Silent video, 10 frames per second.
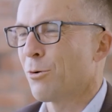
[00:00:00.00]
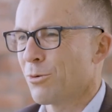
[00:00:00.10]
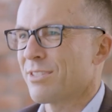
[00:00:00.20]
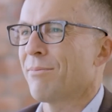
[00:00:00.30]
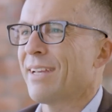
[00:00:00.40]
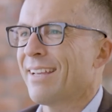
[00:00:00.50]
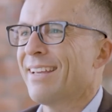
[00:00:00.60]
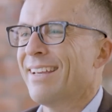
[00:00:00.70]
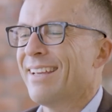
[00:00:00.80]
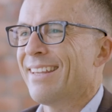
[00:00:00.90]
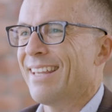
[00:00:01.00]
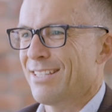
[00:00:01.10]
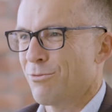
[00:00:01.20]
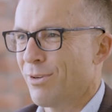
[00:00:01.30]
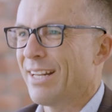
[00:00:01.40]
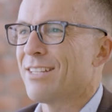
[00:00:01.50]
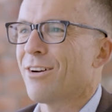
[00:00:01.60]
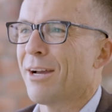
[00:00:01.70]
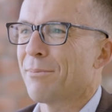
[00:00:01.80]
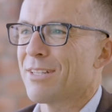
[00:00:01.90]
or something that's really
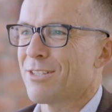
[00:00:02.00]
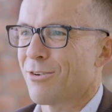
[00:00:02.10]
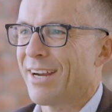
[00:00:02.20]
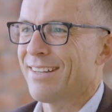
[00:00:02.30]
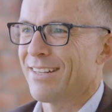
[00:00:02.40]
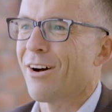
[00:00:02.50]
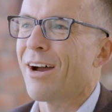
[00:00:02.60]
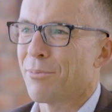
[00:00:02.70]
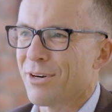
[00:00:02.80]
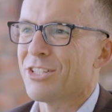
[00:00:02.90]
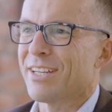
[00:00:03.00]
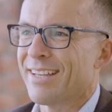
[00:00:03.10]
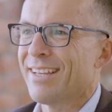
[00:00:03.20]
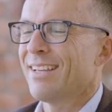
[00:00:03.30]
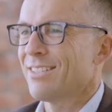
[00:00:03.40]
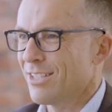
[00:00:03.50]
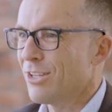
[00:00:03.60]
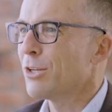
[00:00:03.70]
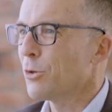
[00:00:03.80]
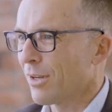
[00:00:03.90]
time constrained and high pressure. So
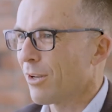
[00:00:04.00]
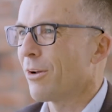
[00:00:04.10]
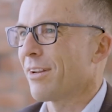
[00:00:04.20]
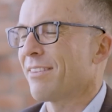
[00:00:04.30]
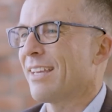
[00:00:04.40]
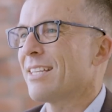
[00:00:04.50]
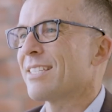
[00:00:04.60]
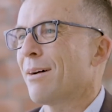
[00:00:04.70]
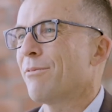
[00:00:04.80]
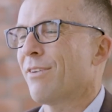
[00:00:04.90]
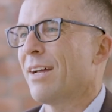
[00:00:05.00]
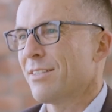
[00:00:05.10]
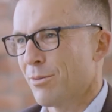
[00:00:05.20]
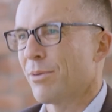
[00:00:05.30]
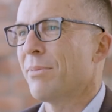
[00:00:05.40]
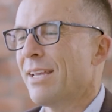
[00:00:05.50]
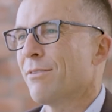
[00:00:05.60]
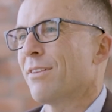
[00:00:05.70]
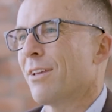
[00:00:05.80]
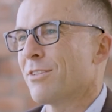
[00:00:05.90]
you can do a lot of things up front to
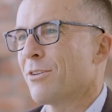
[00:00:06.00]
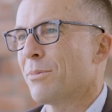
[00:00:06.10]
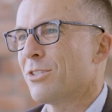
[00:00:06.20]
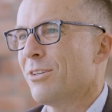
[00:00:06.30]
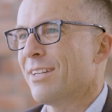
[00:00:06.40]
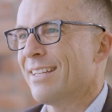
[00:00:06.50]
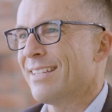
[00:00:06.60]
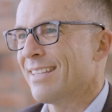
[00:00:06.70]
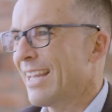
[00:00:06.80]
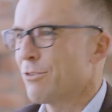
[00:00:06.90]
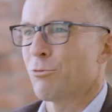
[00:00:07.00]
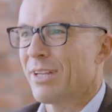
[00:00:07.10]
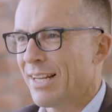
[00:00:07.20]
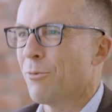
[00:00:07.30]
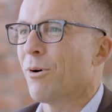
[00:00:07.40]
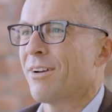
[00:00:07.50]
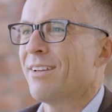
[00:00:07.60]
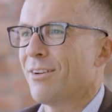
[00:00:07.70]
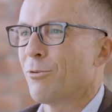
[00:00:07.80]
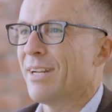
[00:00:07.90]
prepare for those opportunities, and that's really what
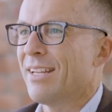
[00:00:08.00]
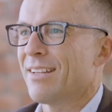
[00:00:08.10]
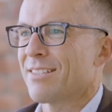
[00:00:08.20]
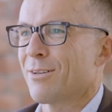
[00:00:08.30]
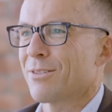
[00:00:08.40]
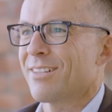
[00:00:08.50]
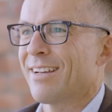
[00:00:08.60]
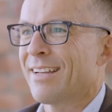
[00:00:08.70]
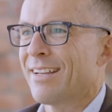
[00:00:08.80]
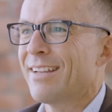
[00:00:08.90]
readiness looks like.